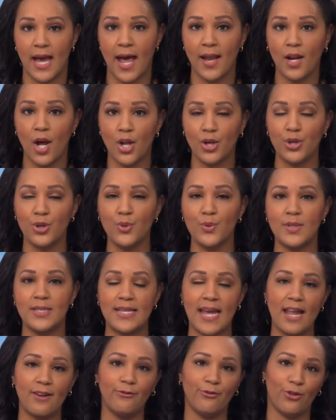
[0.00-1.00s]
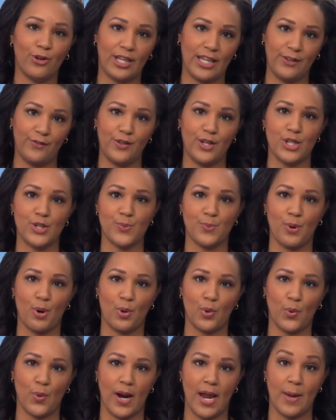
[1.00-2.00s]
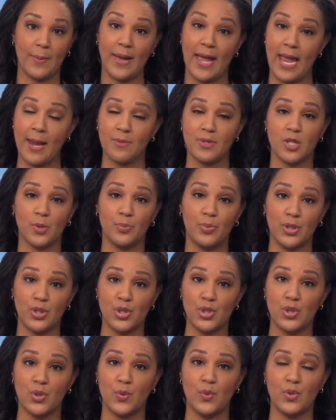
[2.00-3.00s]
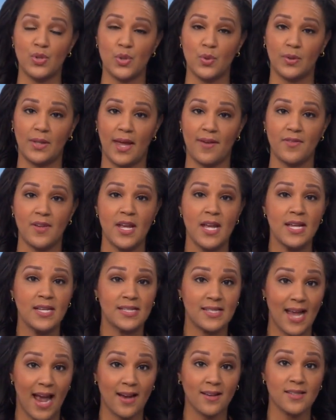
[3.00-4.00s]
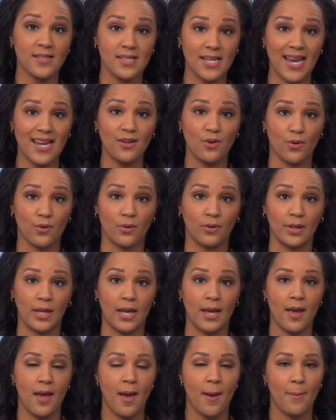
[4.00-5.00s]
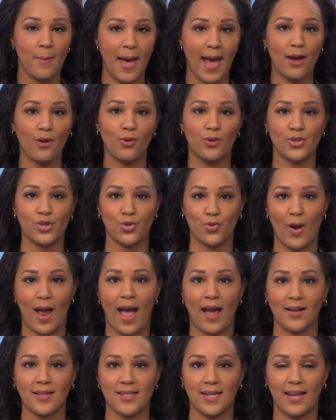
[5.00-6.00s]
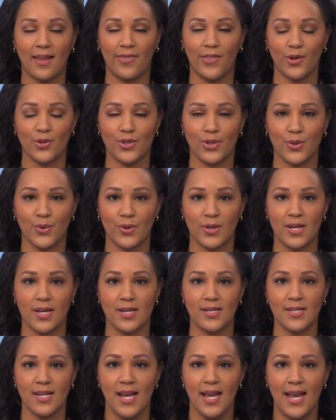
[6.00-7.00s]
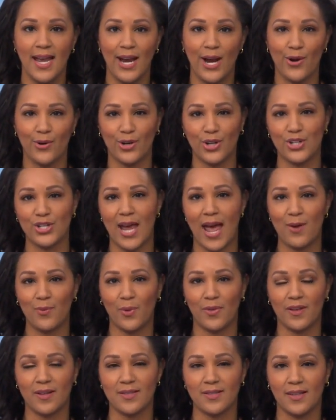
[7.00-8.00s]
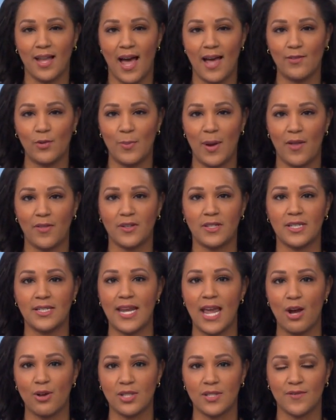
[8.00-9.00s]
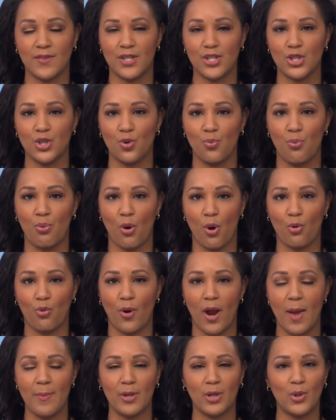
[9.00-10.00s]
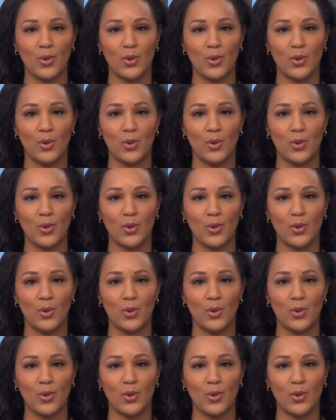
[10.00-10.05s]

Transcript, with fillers: debt, a new debt forgiveness program aims to put students who left Sac State early back on track to get their degrees. Here to chat with us live about the details of this new program